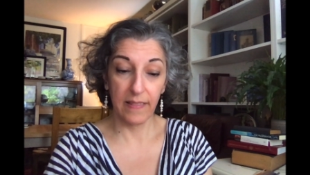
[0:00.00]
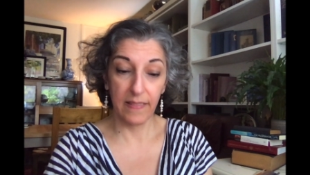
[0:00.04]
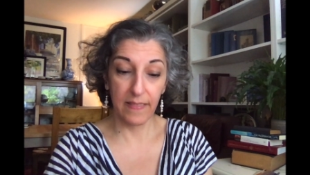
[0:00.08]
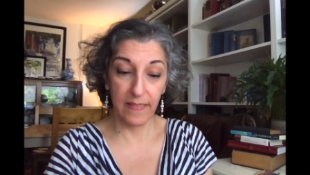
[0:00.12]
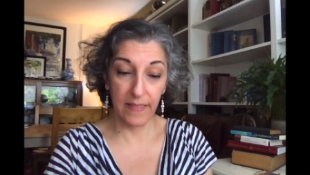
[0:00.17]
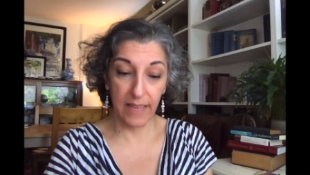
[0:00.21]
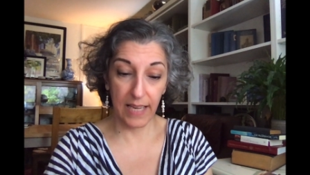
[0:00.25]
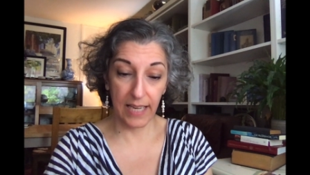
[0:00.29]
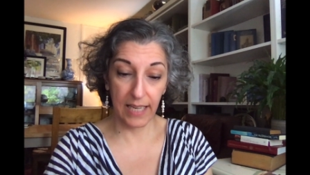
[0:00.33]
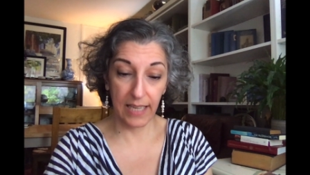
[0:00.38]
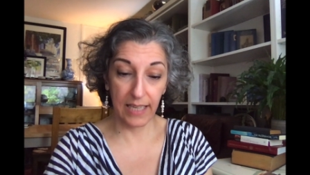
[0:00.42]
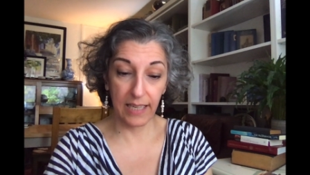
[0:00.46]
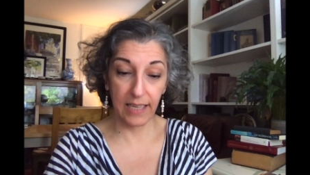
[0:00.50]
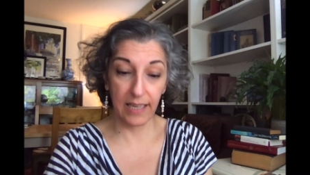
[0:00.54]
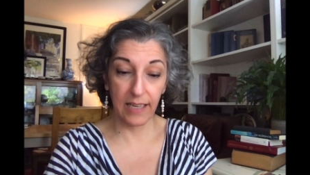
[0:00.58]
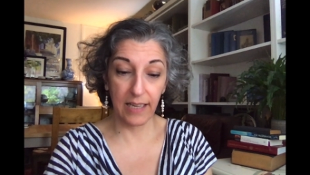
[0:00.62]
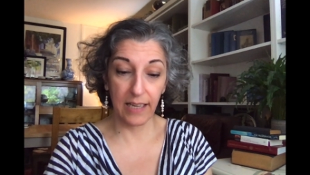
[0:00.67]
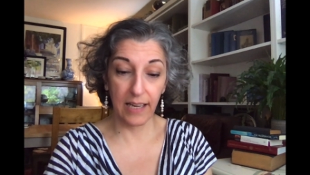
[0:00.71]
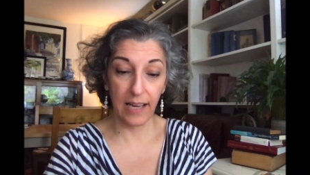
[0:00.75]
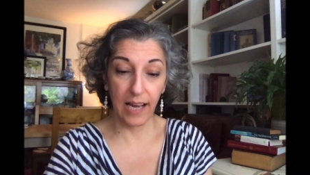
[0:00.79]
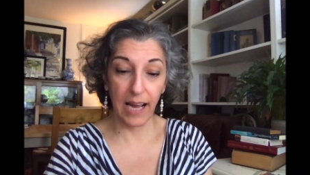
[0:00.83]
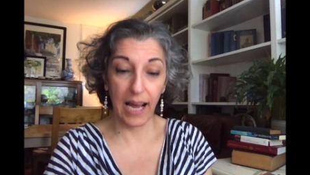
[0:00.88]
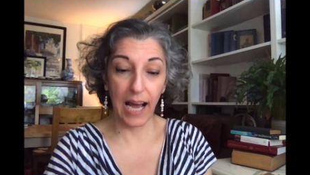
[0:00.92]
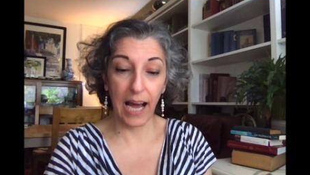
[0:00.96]
think
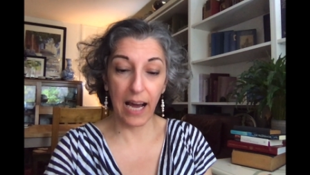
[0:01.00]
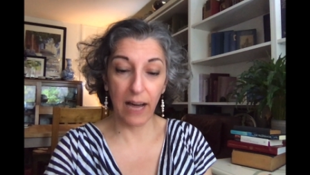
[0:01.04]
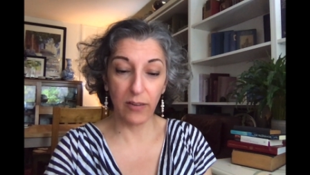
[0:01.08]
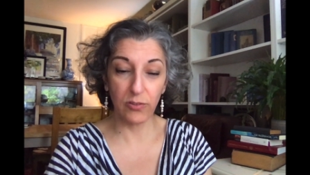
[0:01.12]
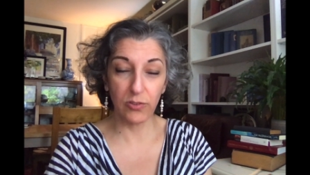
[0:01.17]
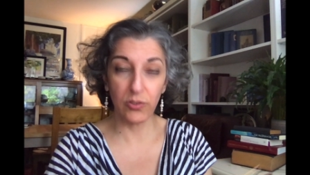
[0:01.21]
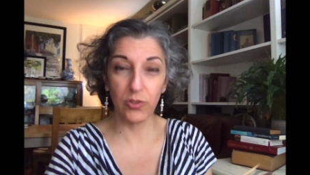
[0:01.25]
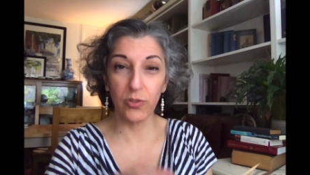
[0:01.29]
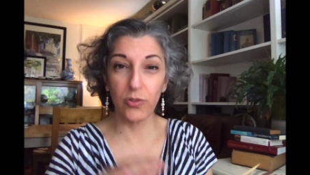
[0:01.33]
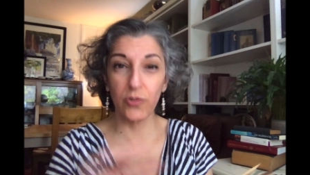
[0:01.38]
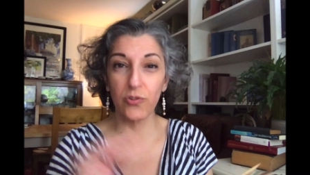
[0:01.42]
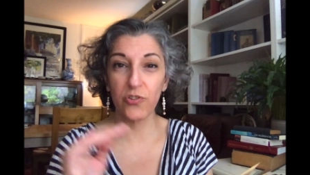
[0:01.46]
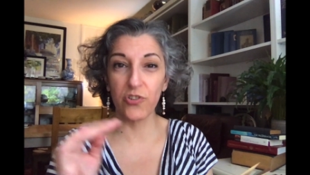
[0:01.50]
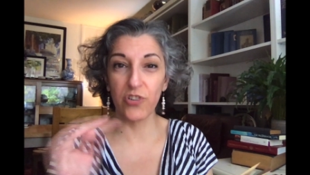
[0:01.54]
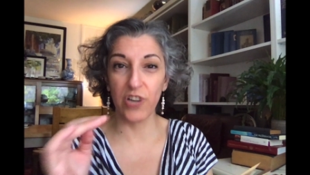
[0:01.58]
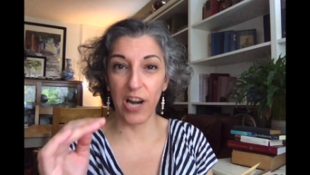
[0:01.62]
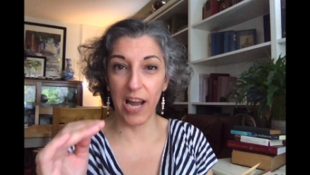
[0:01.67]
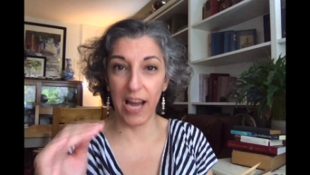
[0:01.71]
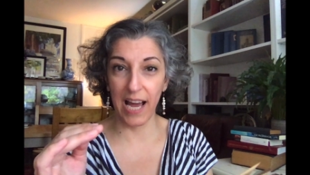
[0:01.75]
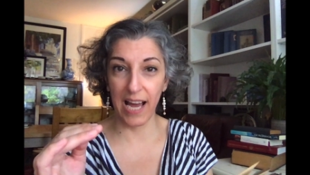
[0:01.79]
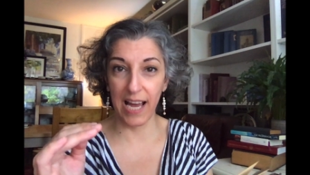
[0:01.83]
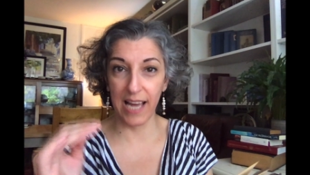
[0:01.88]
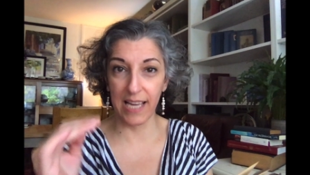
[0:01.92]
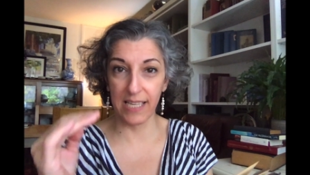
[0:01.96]
how to
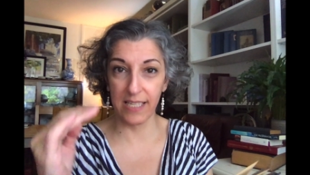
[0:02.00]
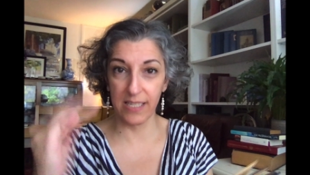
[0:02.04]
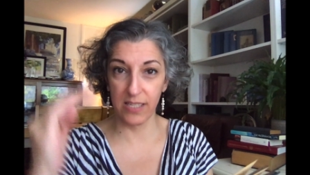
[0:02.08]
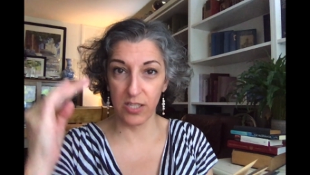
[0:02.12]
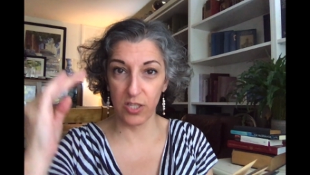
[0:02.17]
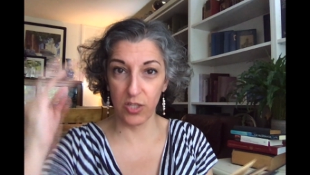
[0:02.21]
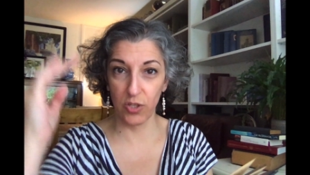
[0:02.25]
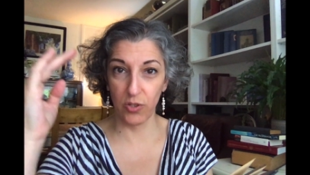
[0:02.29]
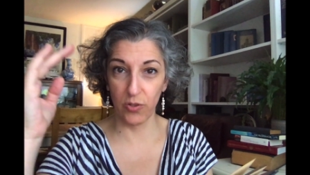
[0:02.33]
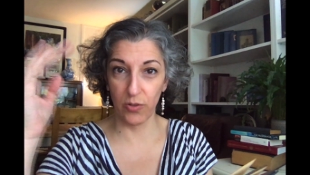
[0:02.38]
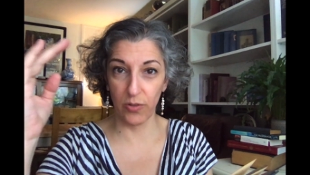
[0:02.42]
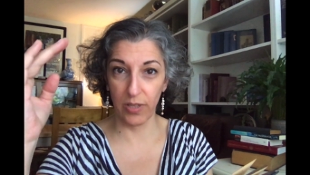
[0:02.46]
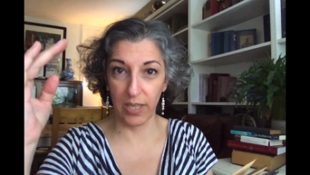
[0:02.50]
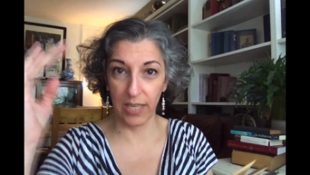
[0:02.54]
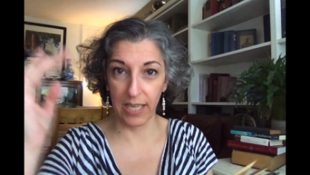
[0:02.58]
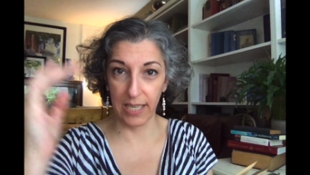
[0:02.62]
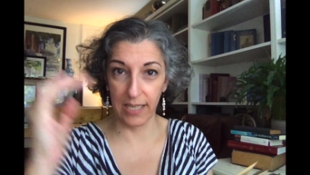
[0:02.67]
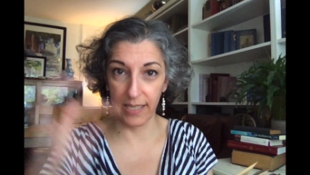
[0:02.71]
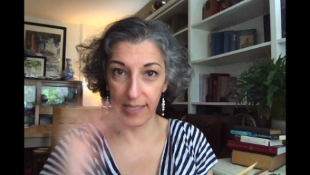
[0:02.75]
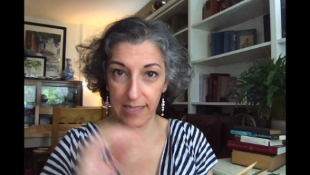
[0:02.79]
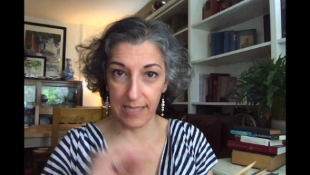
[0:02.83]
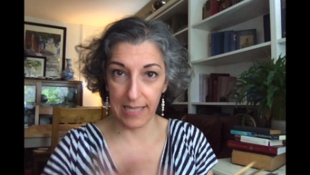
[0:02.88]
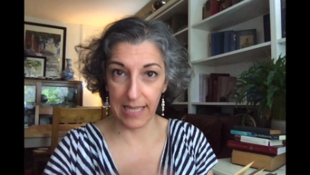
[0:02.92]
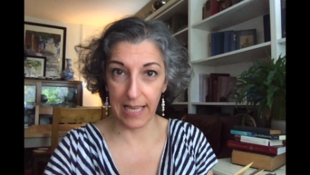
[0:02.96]
rise to
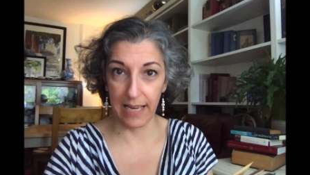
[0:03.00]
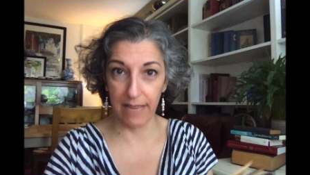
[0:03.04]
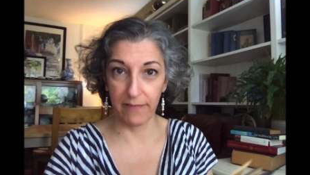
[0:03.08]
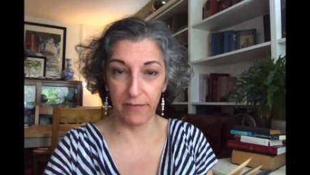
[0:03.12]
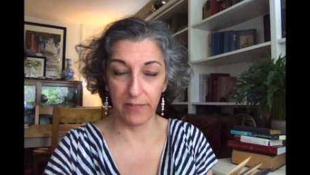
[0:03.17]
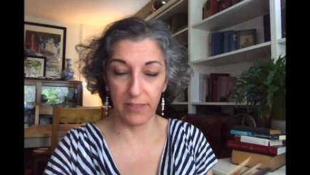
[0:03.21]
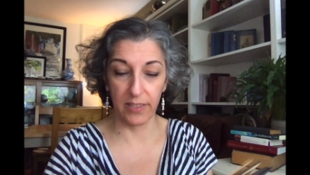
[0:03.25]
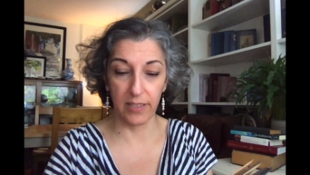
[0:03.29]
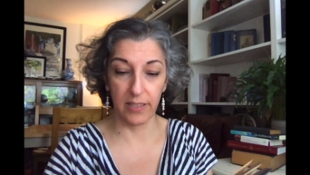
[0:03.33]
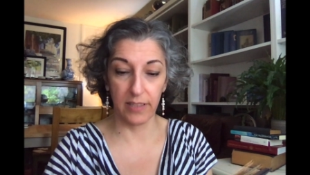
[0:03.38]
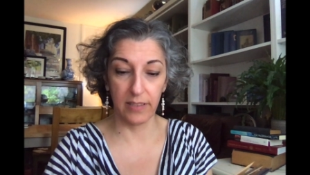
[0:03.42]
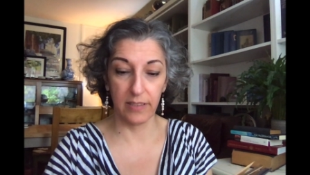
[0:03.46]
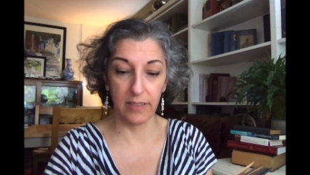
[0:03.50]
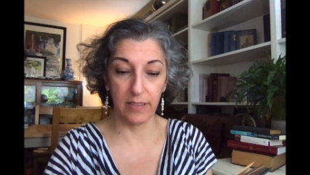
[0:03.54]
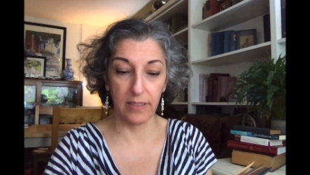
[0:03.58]
his level.